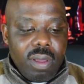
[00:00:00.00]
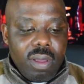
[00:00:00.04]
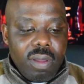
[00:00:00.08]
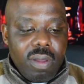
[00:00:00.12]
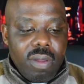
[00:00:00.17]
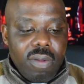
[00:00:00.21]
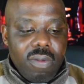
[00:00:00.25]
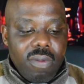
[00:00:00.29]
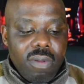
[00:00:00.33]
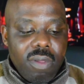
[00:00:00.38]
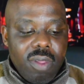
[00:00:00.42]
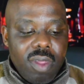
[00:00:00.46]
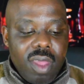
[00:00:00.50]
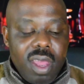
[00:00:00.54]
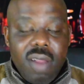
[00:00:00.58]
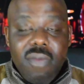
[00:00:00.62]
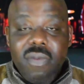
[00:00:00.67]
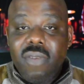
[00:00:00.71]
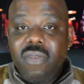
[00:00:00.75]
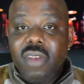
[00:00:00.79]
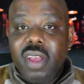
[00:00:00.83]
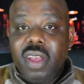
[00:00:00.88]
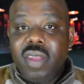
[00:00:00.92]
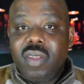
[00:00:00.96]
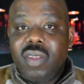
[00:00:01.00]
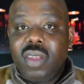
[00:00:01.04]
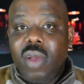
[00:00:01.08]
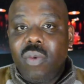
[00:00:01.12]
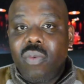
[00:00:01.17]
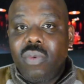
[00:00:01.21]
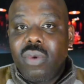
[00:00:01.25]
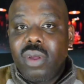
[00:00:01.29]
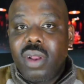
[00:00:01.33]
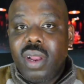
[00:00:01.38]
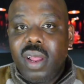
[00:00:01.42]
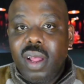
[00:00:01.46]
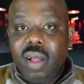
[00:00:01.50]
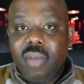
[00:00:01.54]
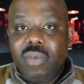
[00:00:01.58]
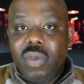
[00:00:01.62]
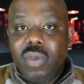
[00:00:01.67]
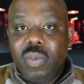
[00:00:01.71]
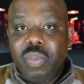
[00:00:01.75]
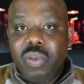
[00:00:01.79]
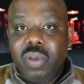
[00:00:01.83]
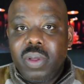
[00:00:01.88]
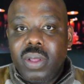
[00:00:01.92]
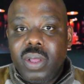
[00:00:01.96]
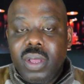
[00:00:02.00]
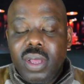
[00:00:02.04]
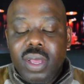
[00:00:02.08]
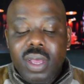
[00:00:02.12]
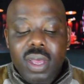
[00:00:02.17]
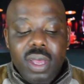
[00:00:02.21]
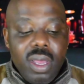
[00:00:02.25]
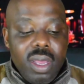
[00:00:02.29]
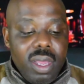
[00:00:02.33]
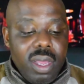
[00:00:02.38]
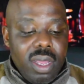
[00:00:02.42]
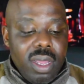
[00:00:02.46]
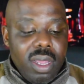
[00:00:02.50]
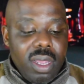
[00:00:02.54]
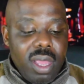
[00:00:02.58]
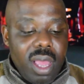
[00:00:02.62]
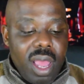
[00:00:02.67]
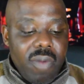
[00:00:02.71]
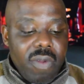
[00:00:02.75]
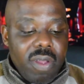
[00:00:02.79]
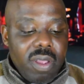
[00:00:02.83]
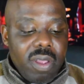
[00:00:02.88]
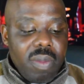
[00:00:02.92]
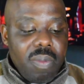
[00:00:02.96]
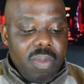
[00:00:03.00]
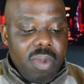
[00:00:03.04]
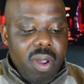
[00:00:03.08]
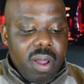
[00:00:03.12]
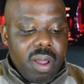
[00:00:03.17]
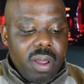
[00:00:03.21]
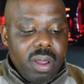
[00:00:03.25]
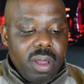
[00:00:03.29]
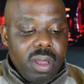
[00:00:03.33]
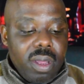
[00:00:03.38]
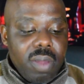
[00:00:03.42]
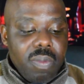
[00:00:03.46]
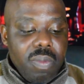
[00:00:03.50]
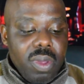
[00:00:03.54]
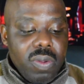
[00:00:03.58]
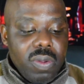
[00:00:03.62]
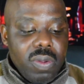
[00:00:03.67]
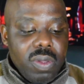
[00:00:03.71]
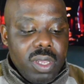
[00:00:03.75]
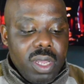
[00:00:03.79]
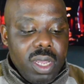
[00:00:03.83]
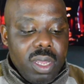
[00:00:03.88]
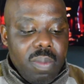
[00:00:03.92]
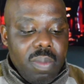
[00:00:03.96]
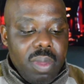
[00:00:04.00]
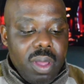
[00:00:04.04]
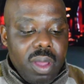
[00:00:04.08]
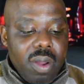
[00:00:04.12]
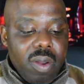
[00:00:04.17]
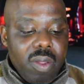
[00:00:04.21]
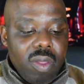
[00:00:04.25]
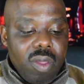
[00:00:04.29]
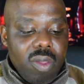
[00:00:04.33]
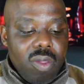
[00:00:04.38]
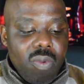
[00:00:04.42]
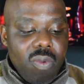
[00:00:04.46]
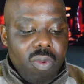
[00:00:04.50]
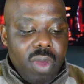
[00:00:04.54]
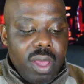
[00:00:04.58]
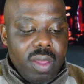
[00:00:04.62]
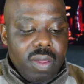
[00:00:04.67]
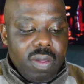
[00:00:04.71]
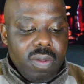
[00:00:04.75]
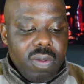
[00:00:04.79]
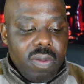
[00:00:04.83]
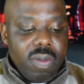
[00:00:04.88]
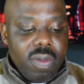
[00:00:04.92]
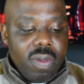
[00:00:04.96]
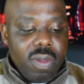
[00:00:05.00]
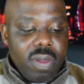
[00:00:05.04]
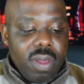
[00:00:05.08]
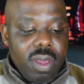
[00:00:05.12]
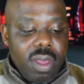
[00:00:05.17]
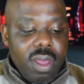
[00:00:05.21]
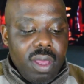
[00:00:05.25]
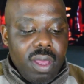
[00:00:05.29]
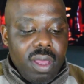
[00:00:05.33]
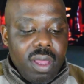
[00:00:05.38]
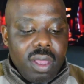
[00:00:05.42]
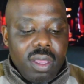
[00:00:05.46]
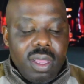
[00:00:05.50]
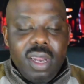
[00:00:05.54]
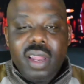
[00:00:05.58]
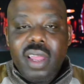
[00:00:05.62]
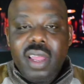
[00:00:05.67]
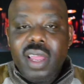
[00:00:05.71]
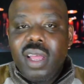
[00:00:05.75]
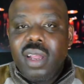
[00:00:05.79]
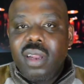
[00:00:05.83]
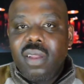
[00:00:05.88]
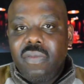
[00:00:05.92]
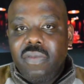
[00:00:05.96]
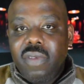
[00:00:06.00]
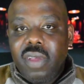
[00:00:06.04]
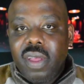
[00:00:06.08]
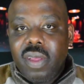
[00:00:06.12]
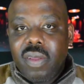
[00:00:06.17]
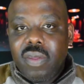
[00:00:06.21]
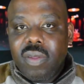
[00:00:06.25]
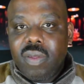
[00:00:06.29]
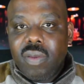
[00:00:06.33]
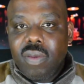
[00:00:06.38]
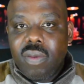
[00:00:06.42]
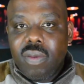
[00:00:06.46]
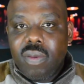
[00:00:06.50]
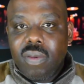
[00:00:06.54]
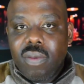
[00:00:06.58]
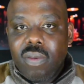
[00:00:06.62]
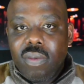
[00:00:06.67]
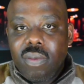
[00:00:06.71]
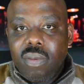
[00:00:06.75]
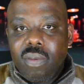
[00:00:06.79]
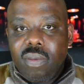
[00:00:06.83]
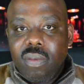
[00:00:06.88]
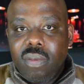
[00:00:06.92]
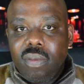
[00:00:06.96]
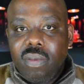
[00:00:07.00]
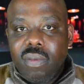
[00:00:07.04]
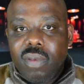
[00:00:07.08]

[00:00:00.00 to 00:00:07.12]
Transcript: set of events that would help to put the African American community in a better situation. The legal events that